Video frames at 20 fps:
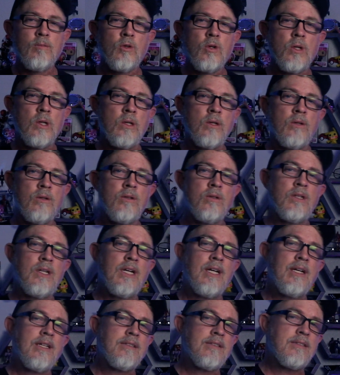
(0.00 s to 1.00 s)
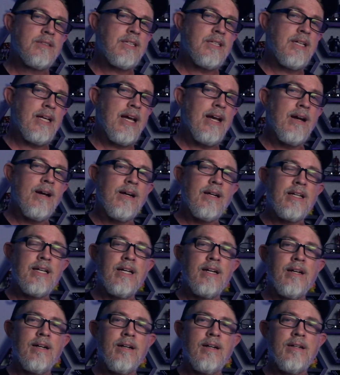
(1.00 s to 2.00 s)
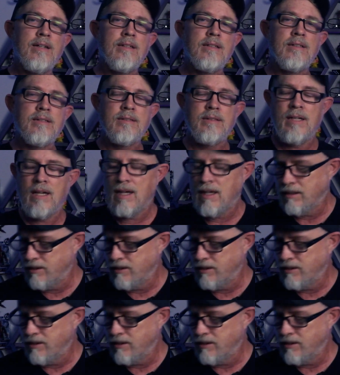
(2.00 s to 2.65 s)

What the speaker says: crew? To Erik here. Gosh,